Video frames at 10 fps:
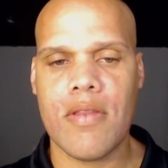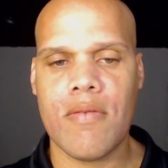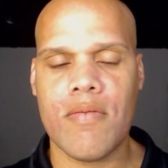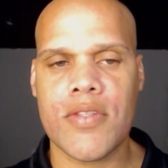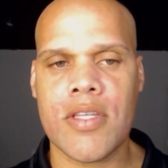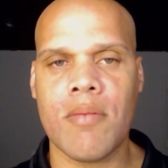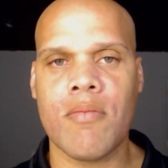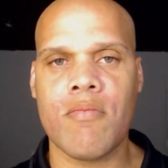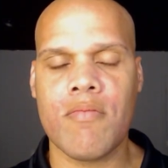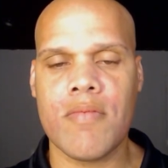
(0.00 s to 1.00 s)
some
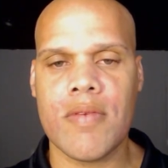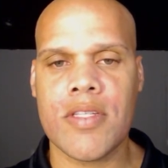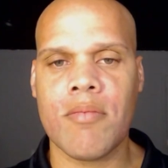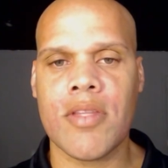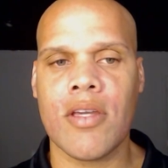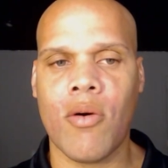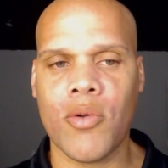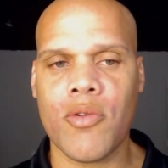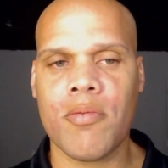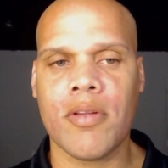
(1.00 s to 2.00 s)
of the
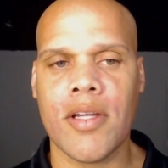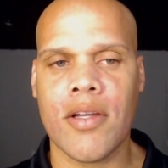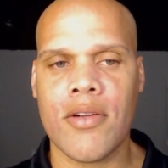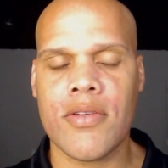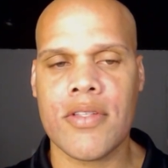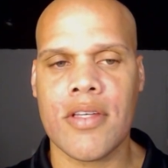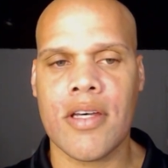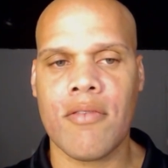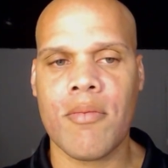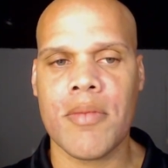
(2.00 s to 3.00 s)
older players
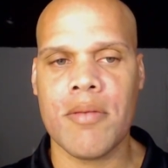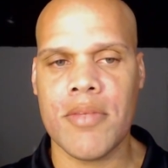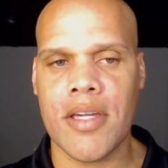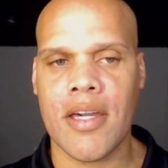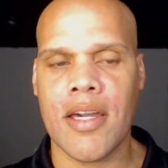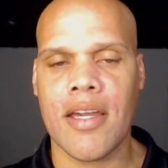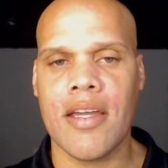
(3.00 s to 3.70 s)
from the NBA